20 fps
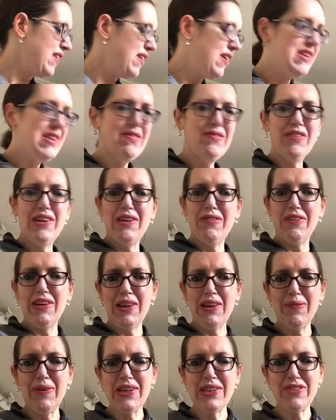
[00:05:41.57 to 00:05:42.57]
Didn't really read
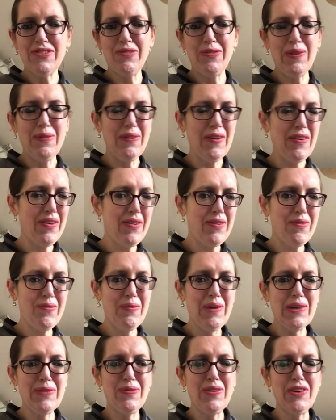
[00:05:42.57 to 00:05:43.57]
the best for my mum.
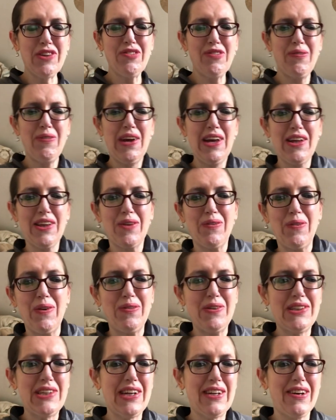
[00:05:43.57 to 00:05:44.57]
Best books for me at the
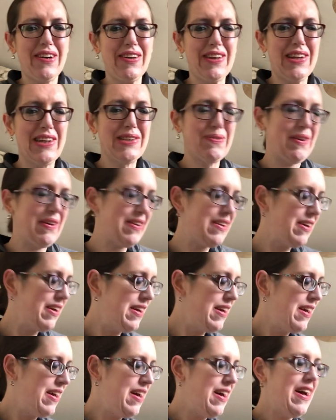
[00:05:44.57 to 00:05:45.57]
moment, did I, this month?
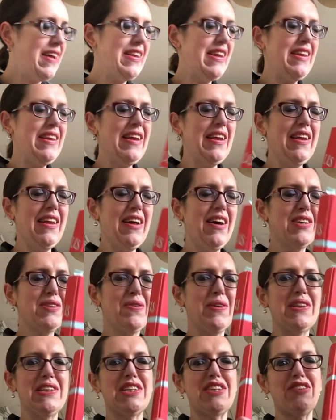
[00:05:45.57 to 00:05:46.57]
And then the last
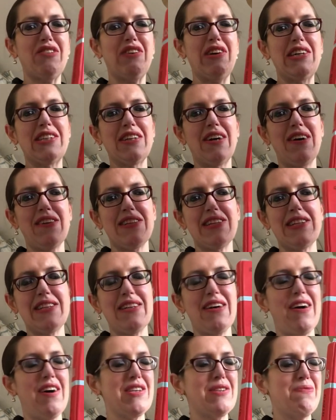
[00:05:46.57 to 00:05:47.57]
one that's 3 stars is
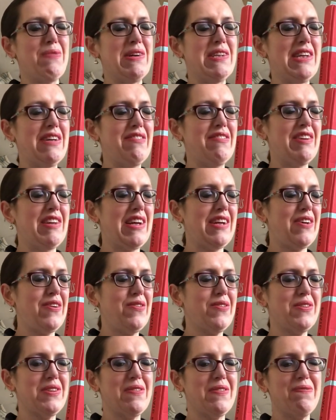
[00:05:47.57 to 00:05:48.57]
Us by David
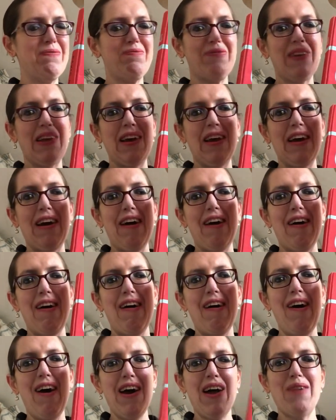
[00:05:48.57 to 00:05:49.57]
Nichols.
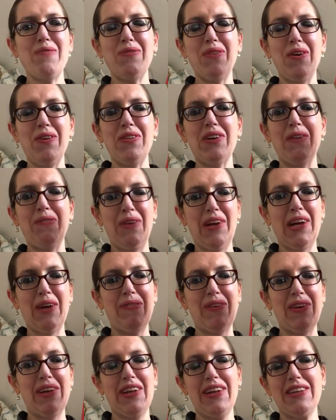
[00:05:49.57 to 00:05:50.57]
I am not going to pick up
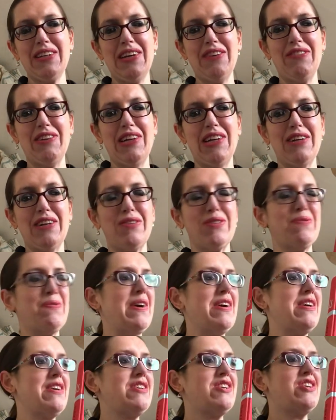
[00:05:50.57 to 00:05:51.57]
another David Nichols
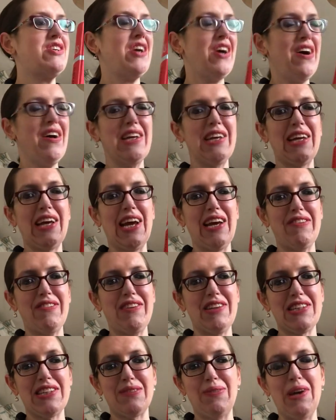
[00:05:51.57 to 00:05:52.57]
book. Charlie gave
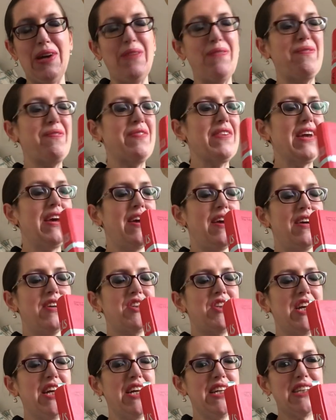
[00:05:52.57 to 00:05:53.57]
this to me.
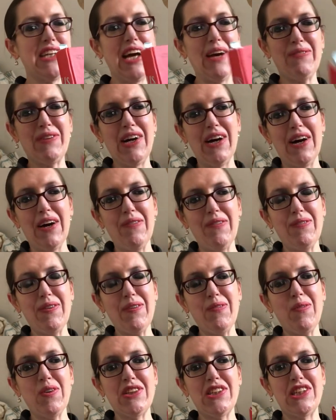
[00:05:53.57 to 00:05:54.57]
She had tabbed it up,
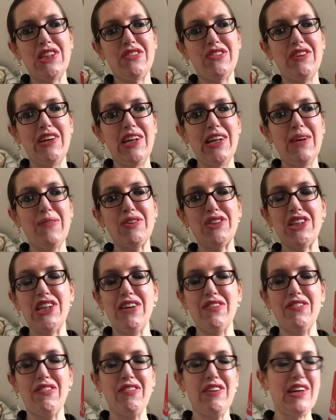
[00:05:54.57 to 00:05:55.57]
wanting to read it, but she
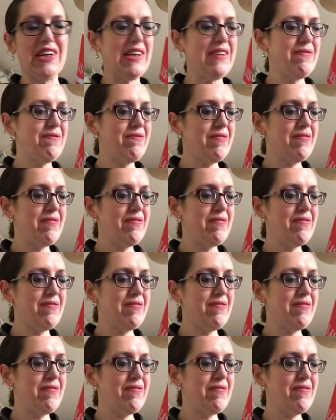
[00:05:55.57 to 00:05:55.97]
never read it.